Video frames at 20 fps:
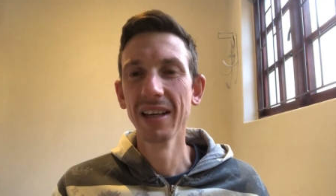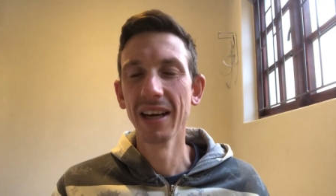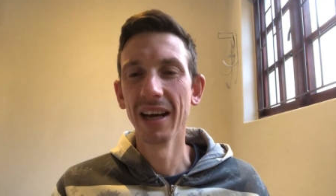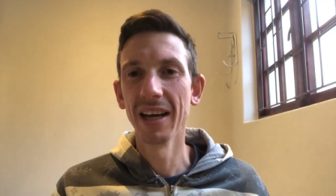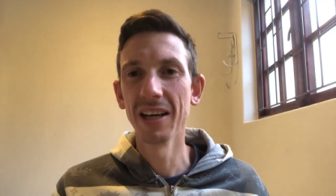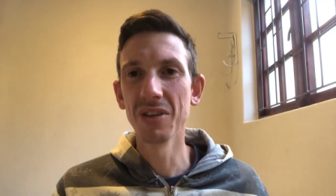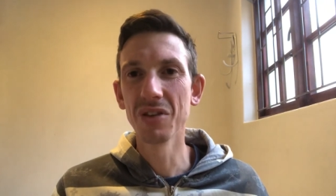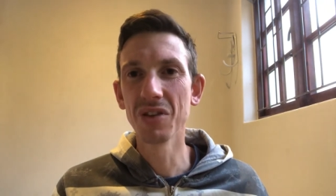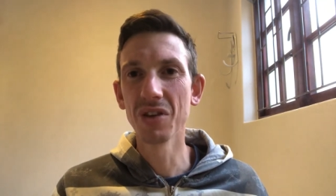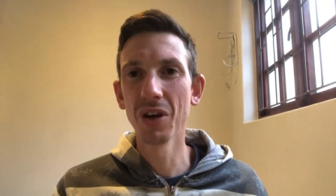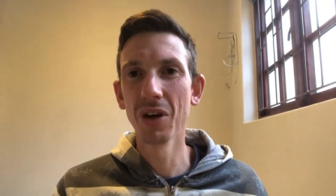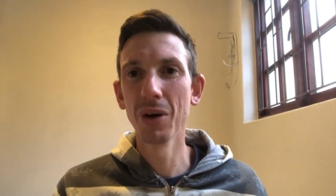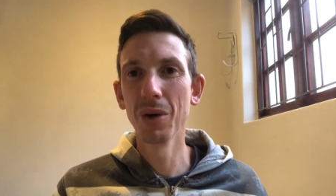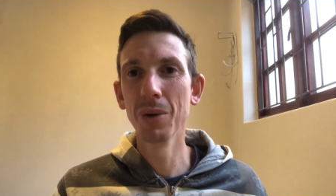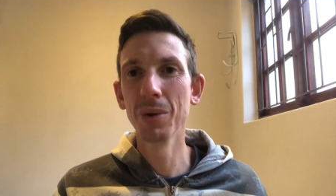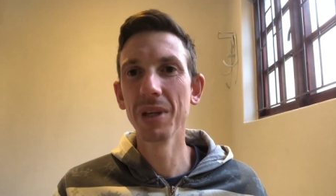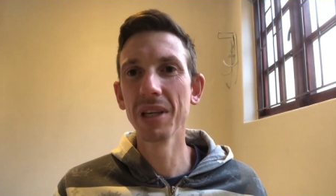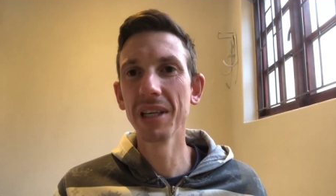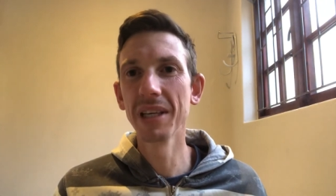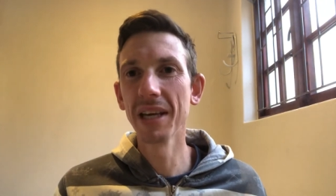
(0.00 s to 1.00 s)
And
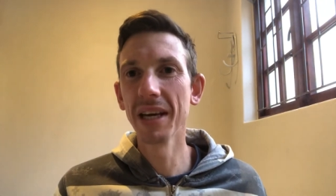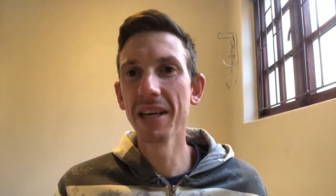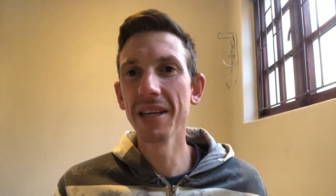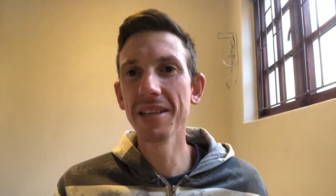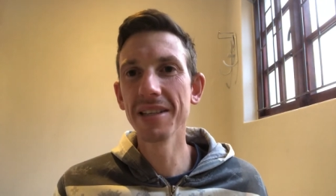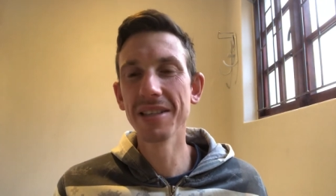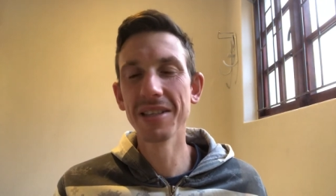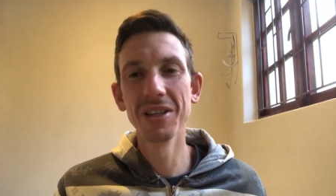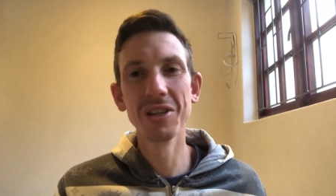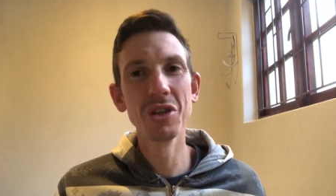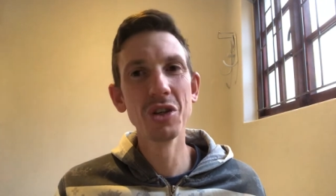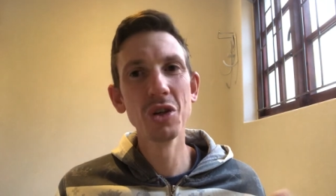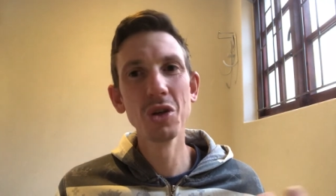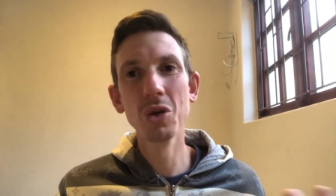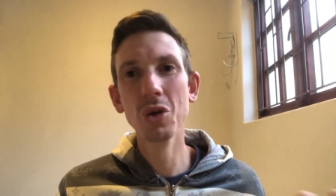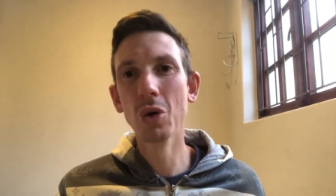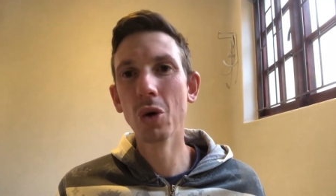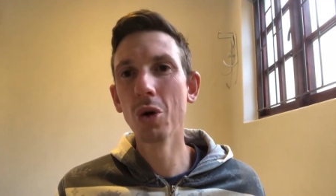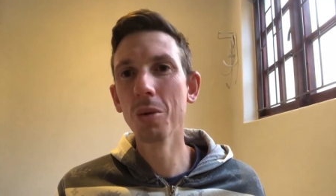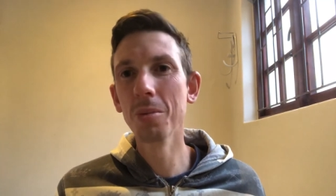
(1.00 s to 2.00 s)
so, yes, the new
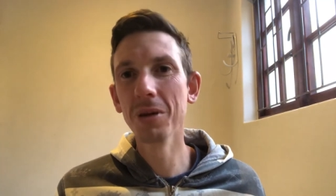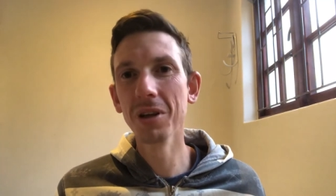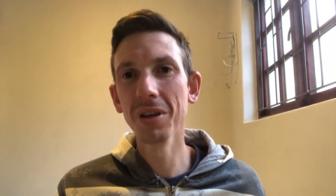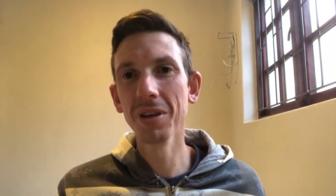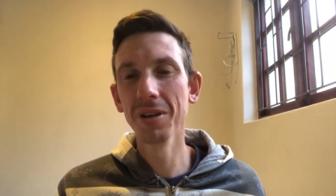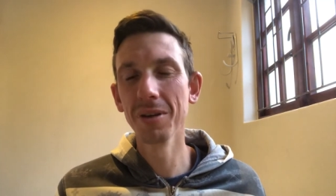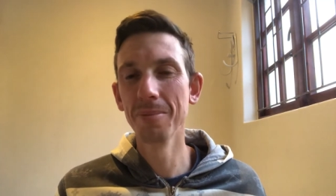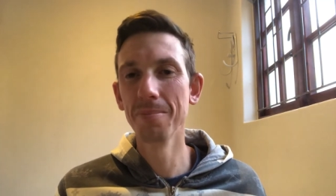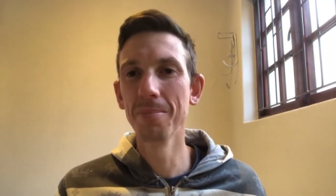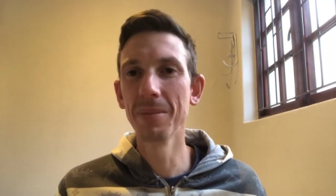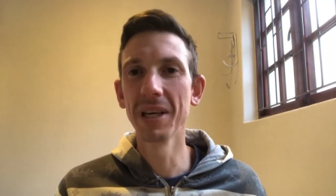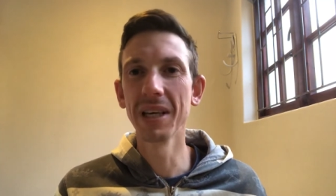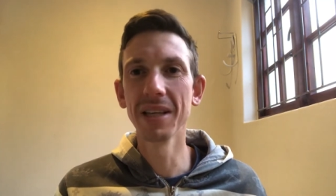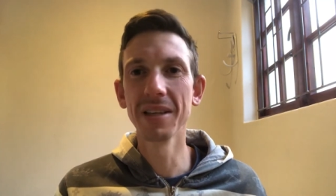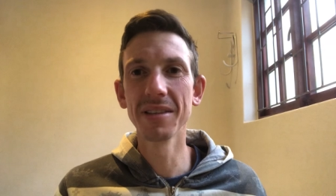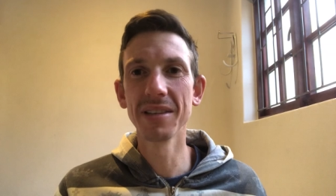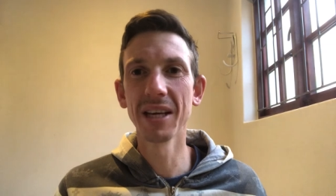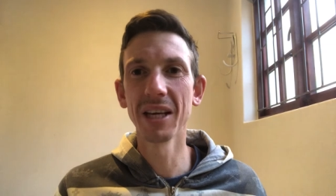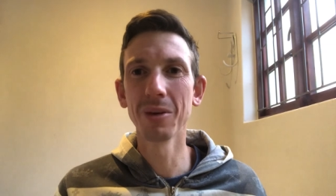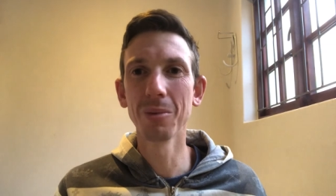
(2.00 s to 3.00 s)
normal
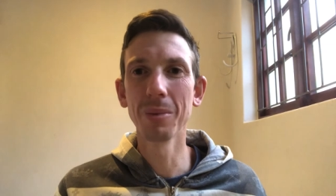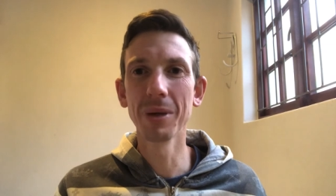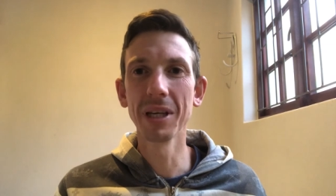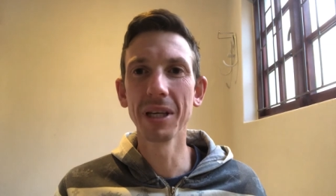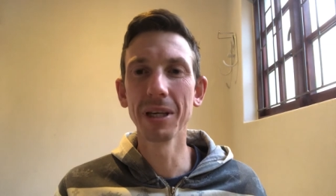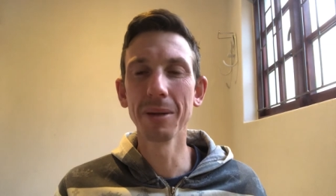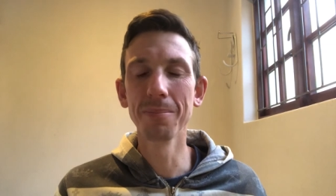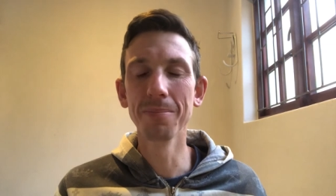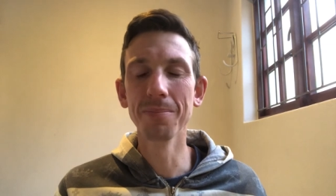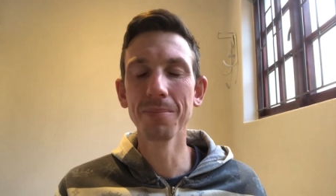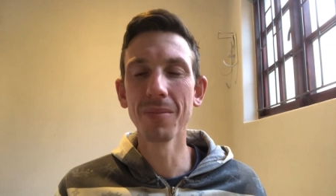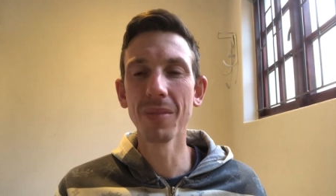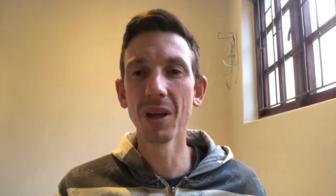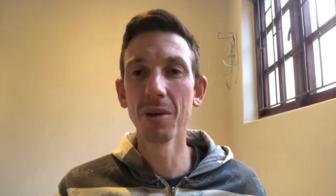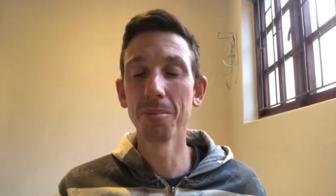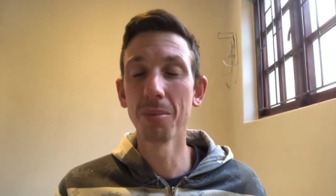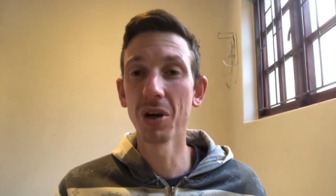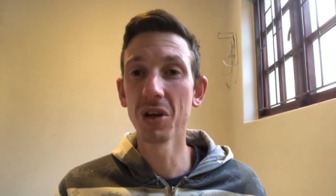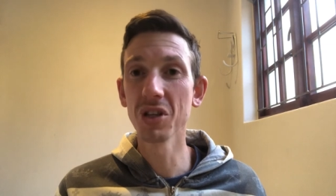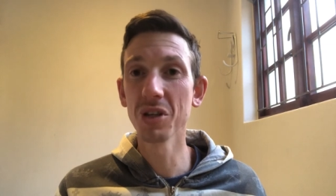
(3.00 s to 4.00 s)
means that we
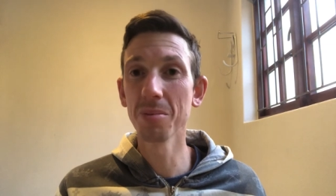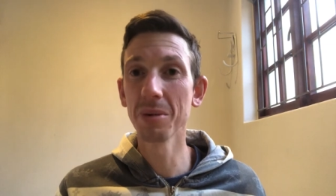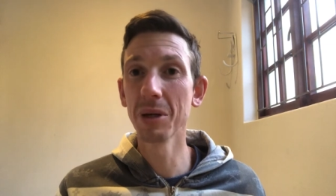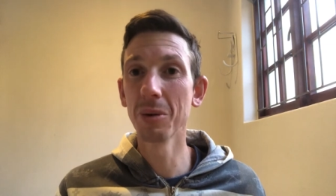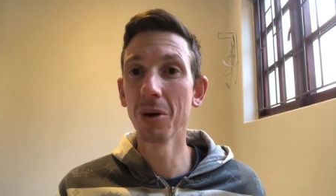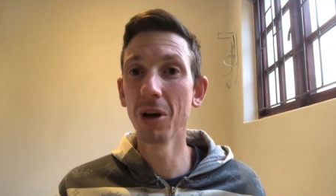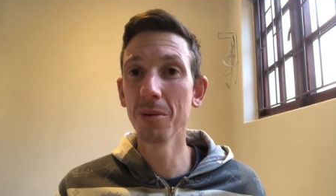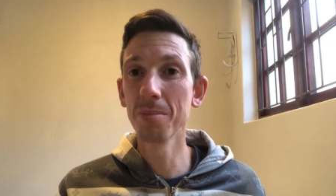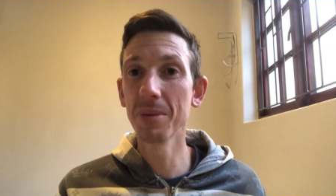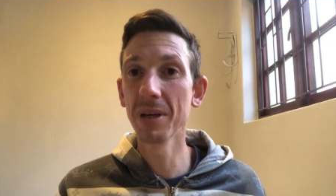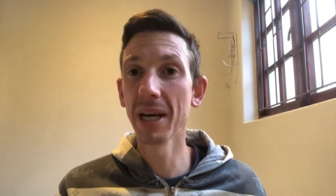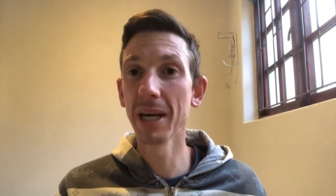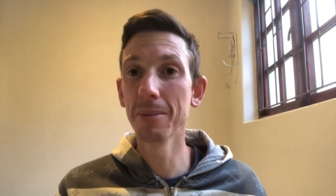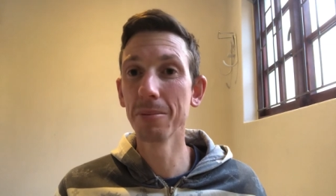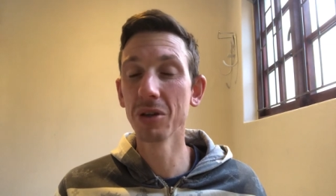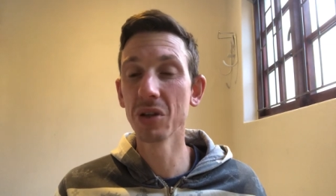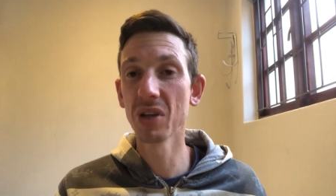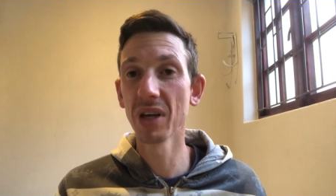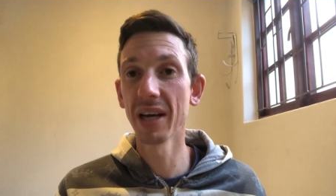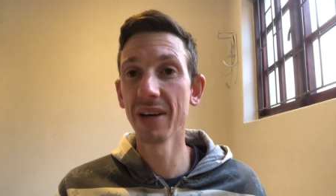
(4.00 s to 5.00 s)
possibly won't be
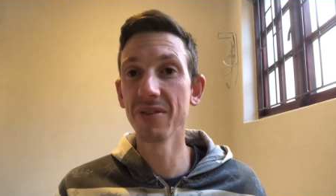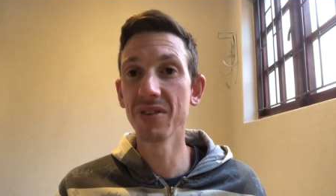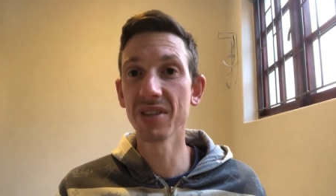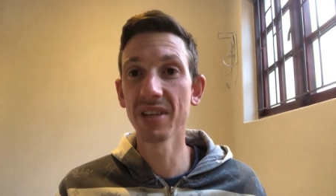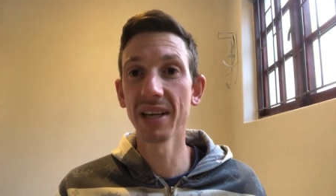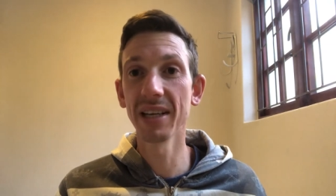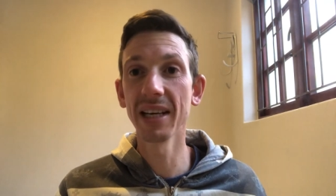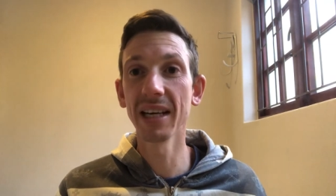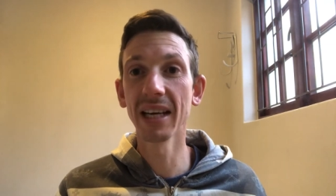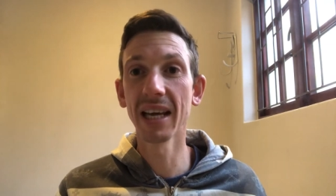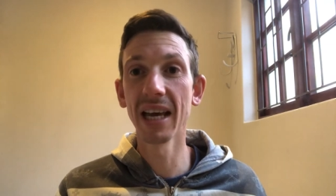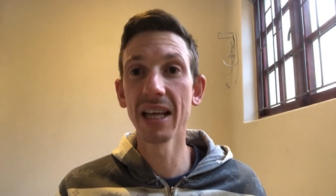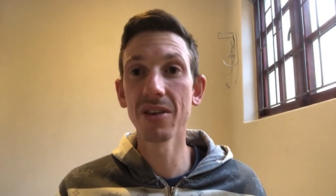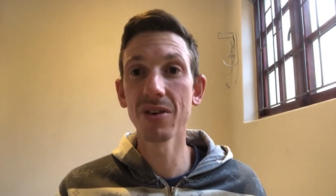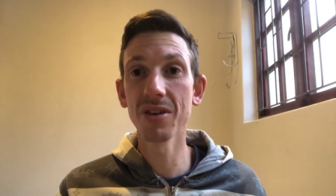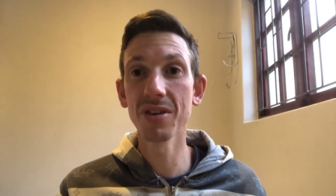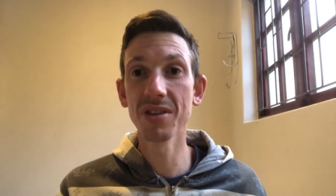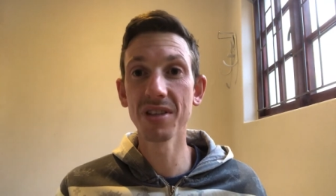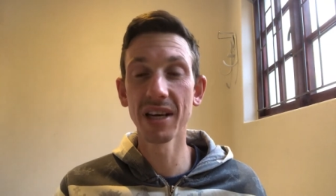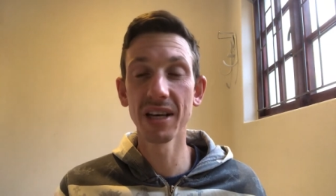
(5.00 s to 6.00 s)
able to have Sunday
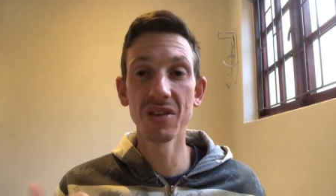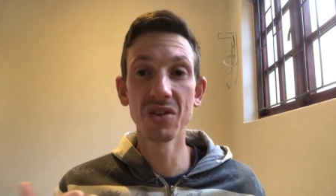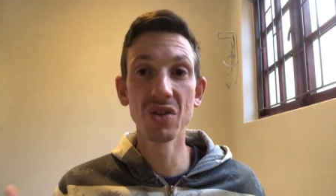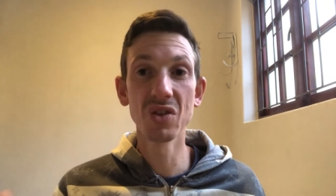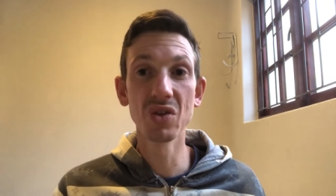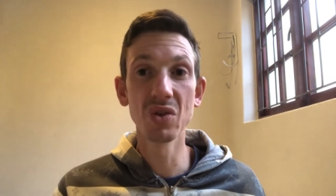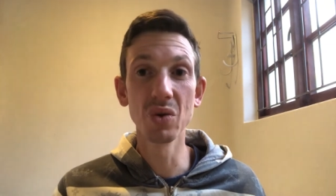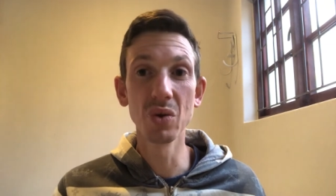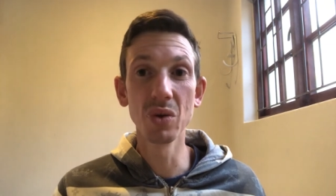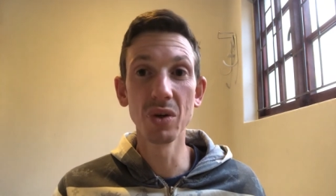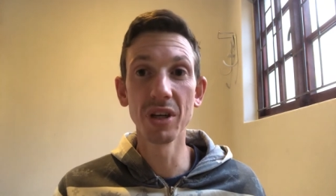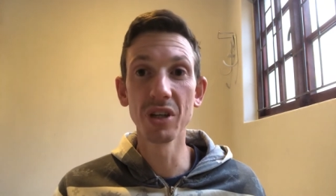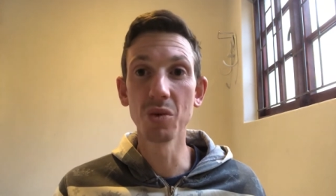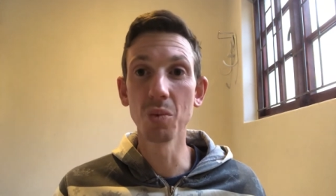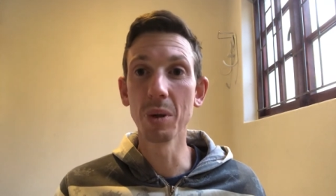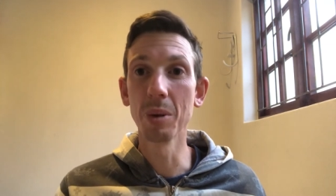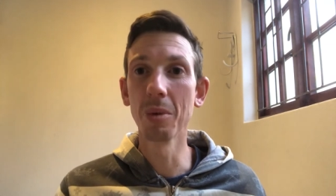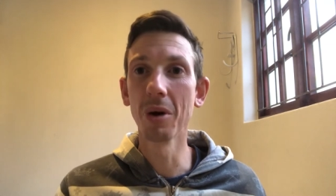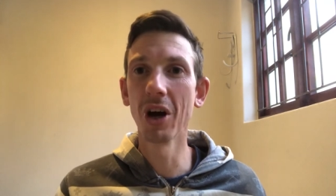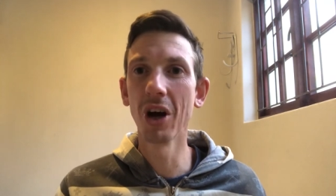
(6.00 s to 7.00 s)
gatherings as soon as
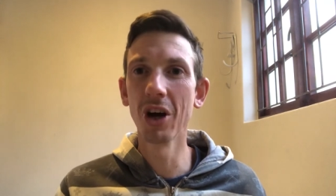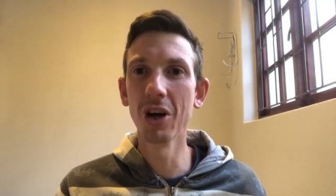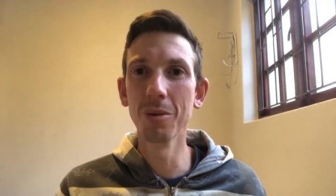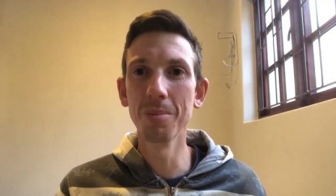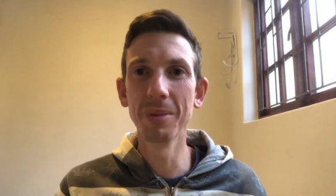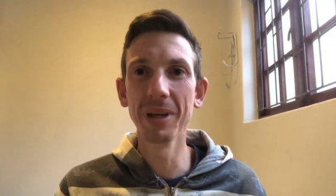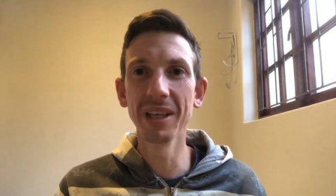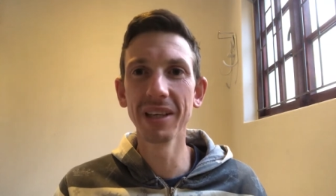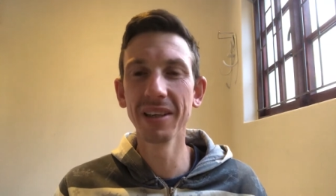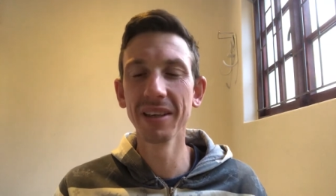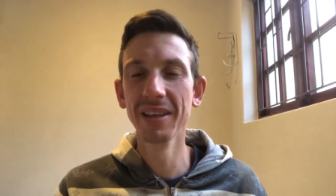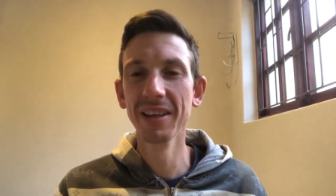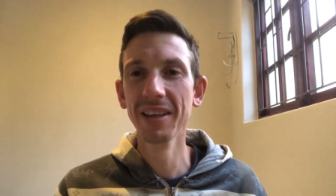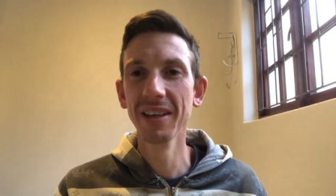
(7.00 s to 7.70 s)
we were hoping.